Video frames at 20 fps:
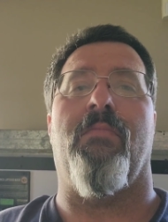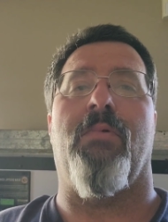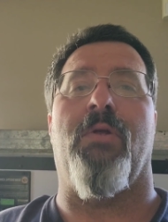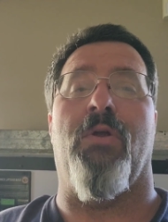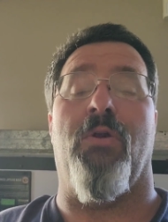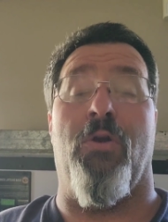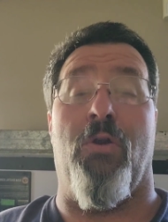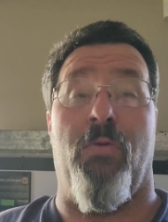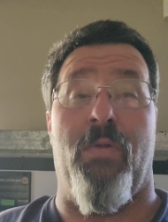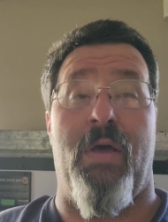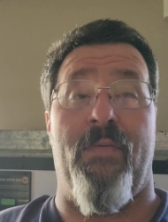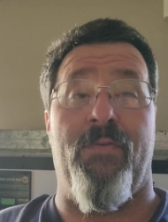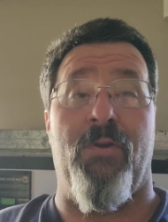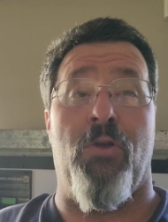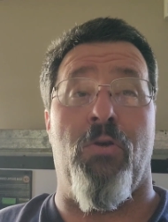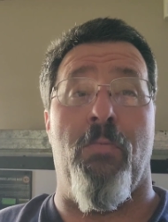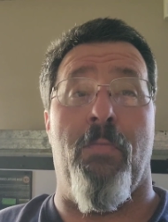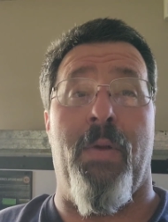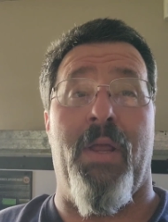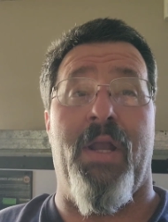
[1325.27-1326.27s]
You can do that with a
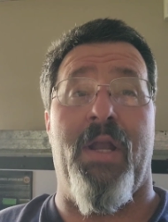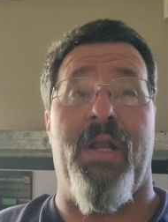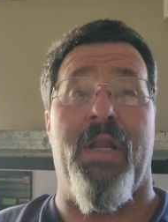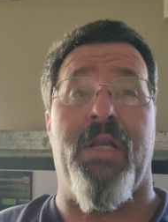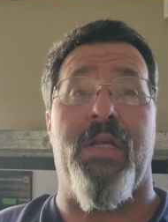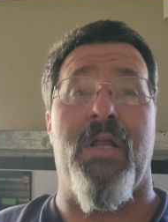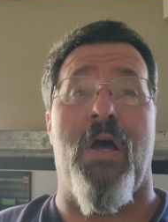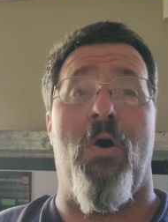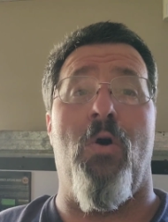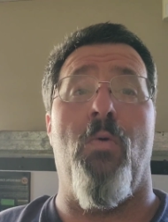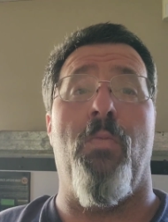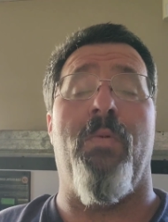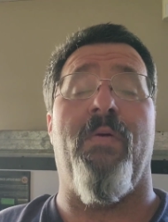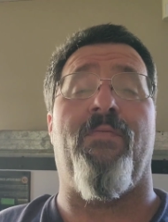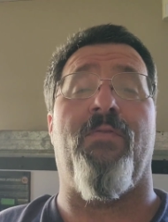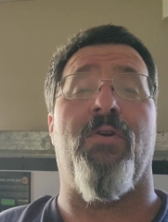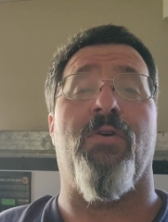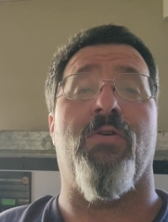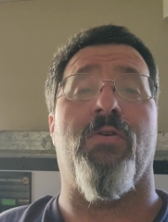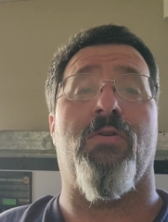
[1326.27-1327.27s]
humidity dome
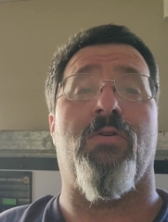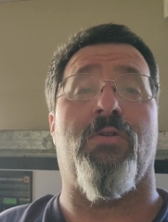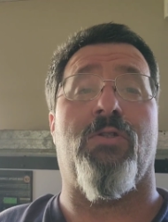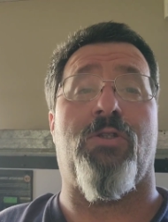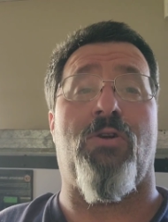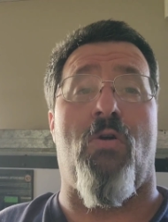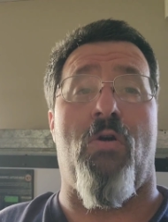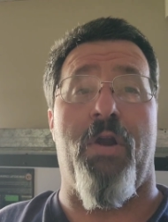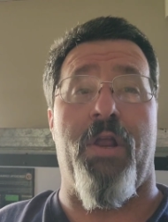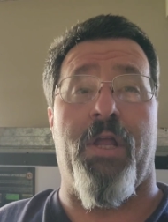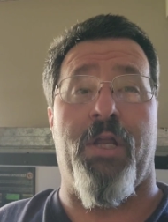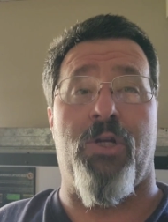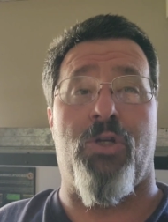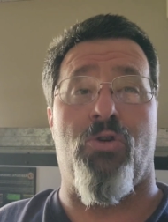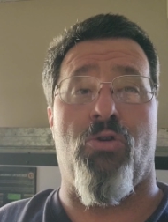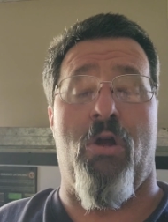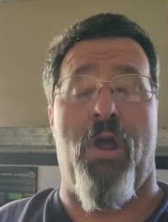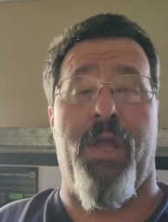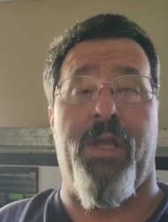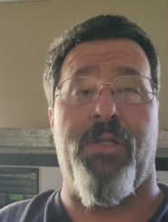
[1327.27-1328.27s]
if you're starting in
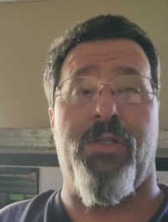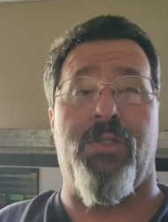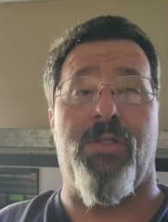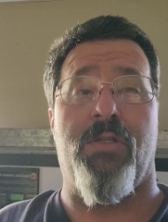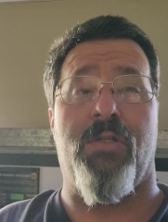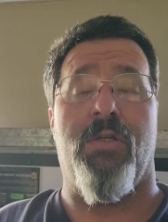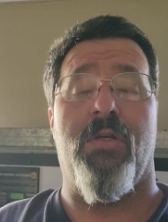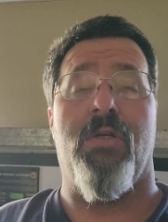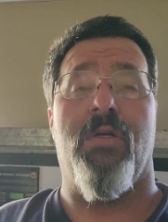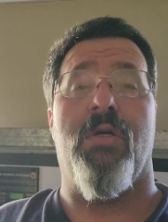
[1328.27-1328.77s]
trays.